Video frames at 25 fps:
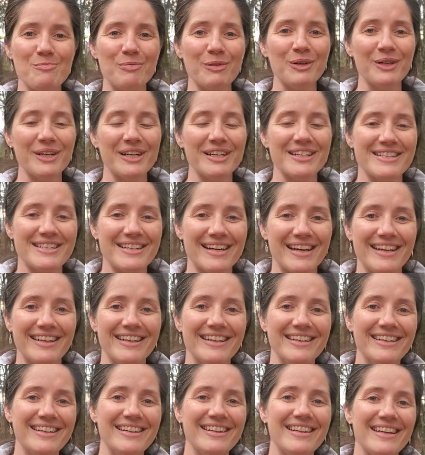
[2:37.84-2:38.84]
Super
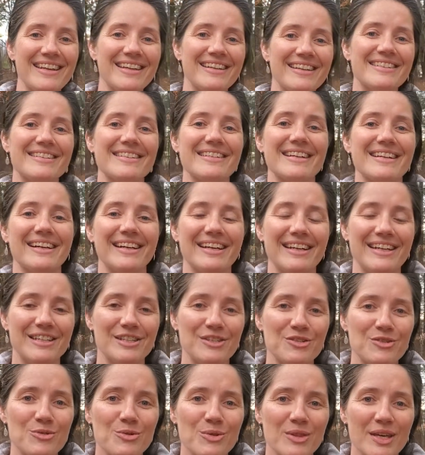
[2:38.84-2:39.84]
excited that
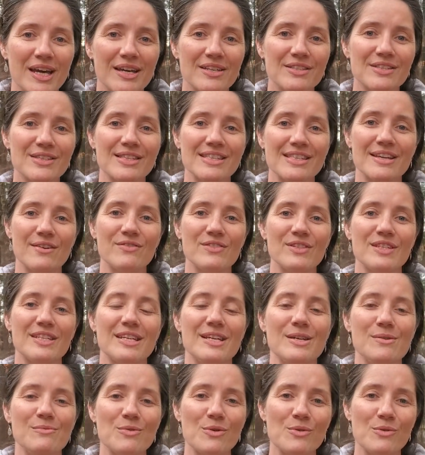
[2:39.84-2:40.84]
in
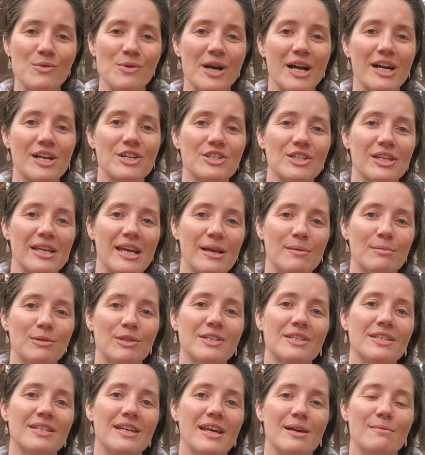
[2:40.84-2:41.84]
2017 we were actually able
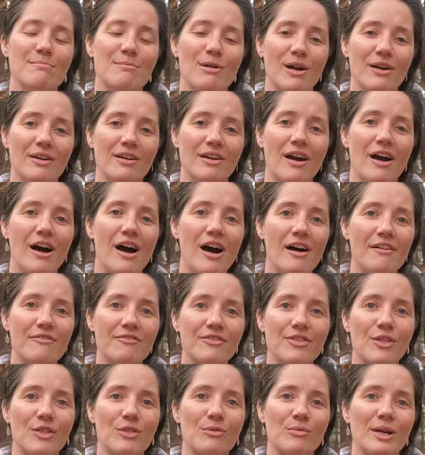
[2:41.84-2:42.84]
to take marten
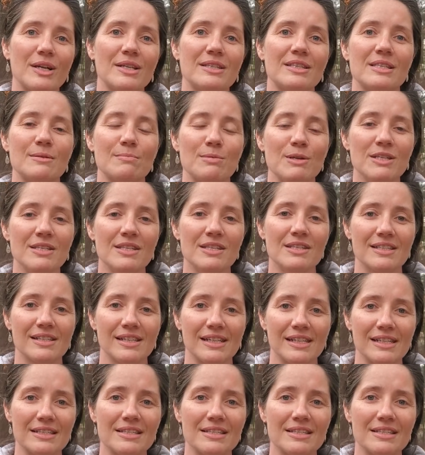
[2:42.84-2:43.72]
off the threatened species list.